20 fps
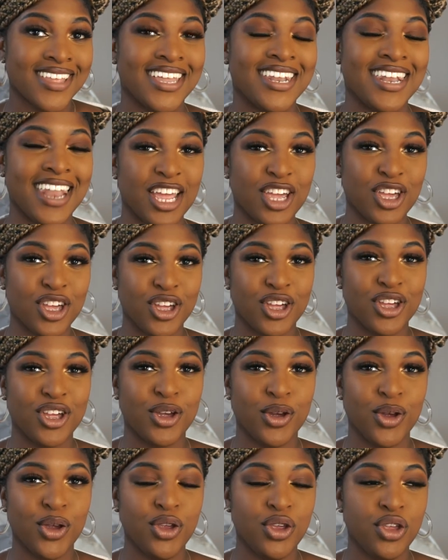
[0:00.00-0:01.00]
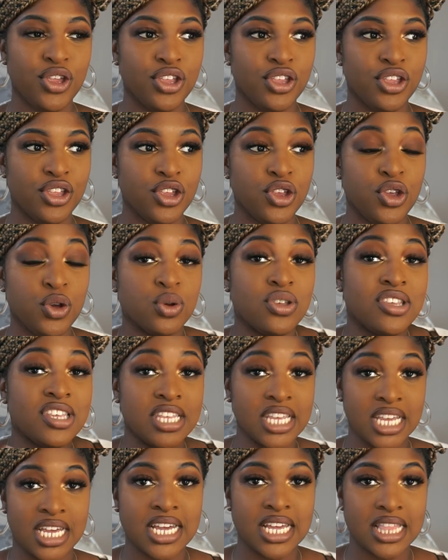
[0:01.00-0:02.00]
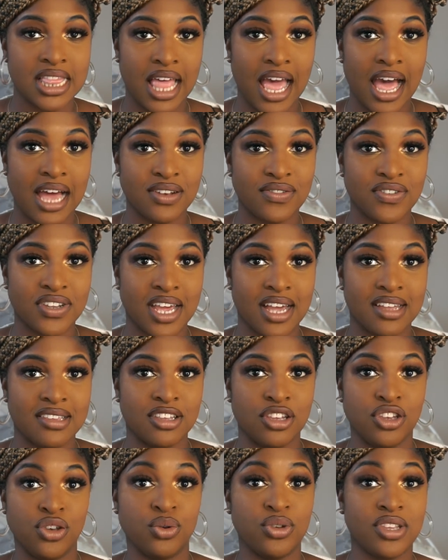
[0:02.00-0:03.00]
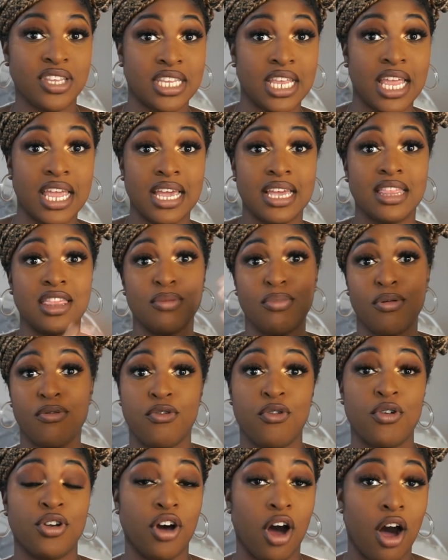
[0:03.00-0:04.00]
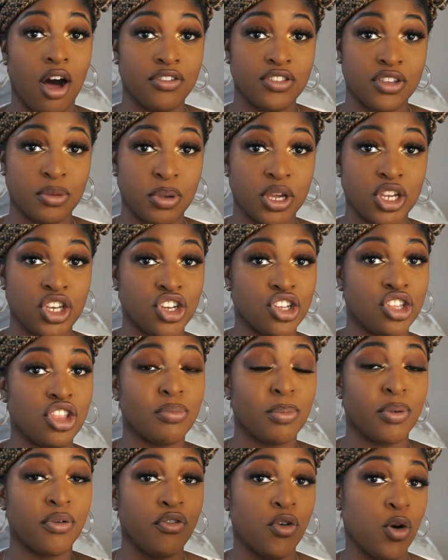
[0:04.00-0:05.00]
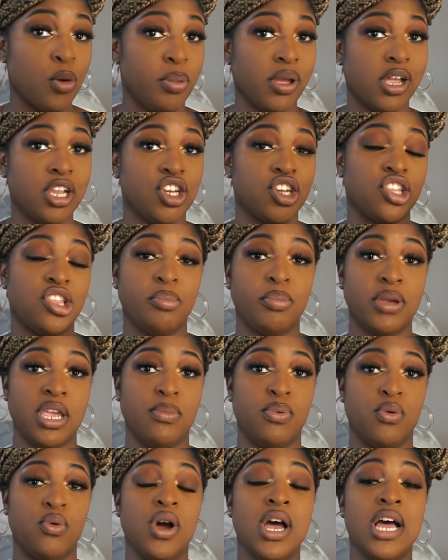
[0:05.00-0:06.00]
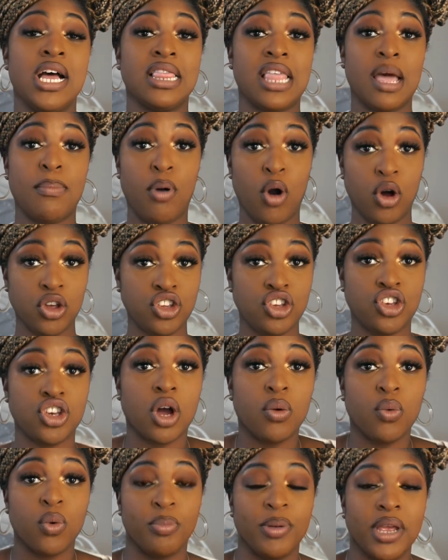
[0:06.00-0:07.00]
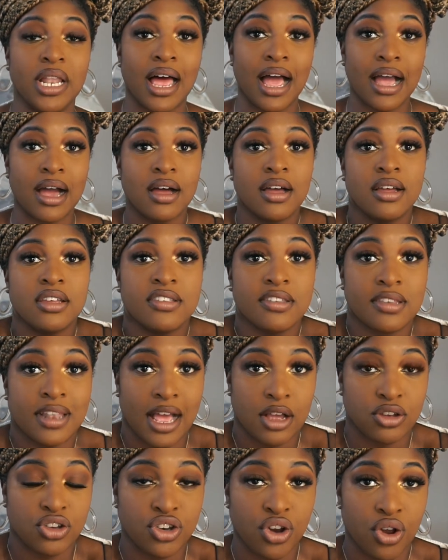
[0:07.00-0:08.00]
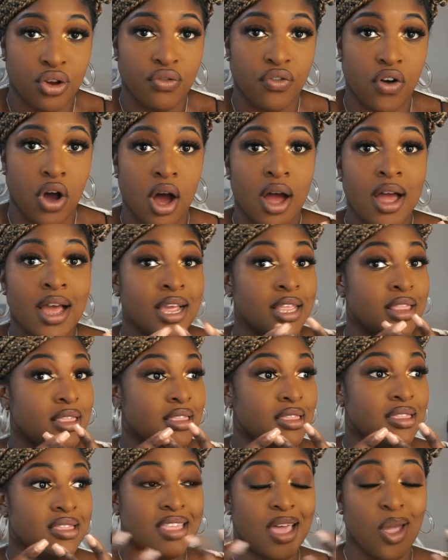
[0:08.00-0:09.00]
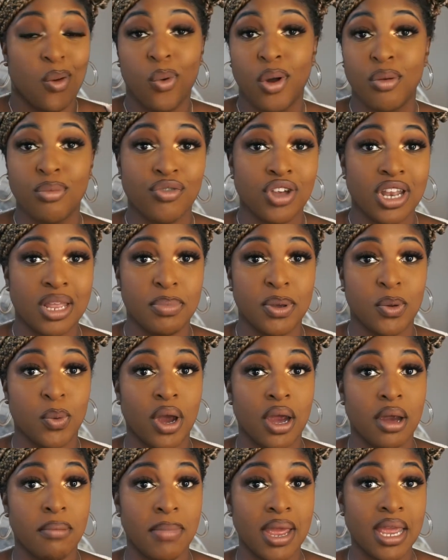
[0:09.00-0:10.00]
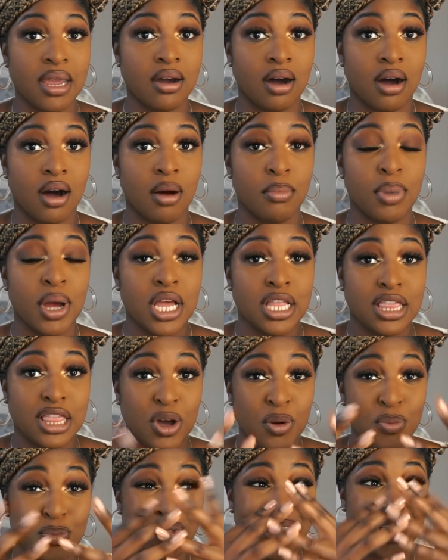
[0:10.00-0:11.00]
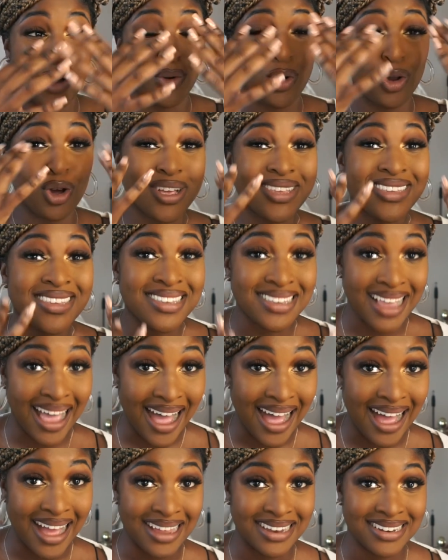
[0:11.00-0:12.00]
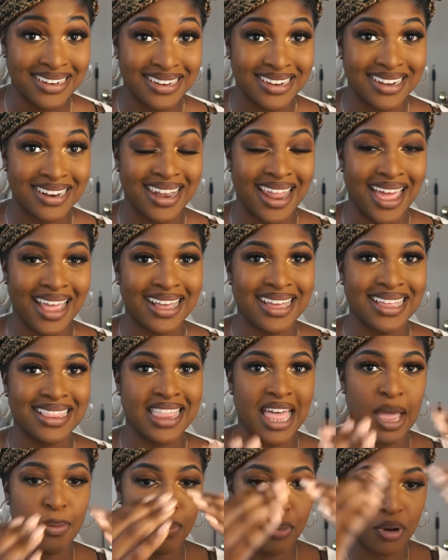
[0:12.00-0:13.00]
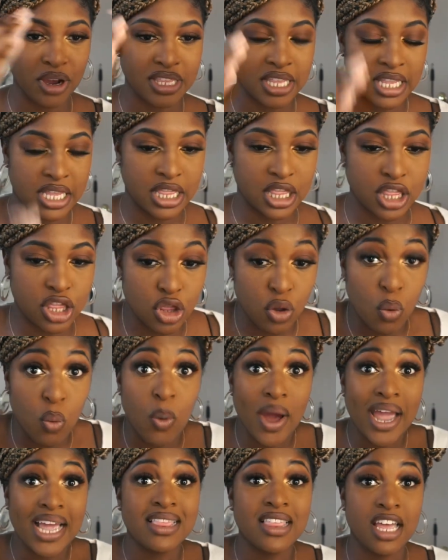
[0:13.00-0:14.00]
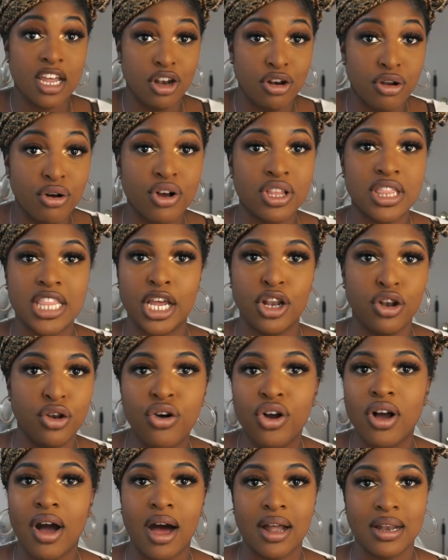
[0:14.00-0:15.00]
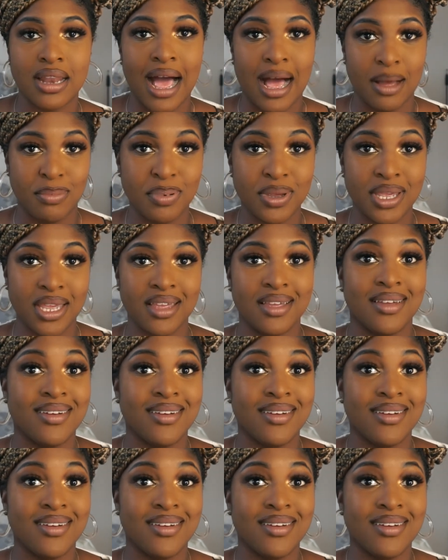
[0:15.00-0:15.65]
Like, you'll see it in their advertising, you'll see it in the before and after pictures. The before pictures, the people, their posture will be like slouched over. They won't really be wearing makeup. They'll look sad. Like, the way they look unhappy.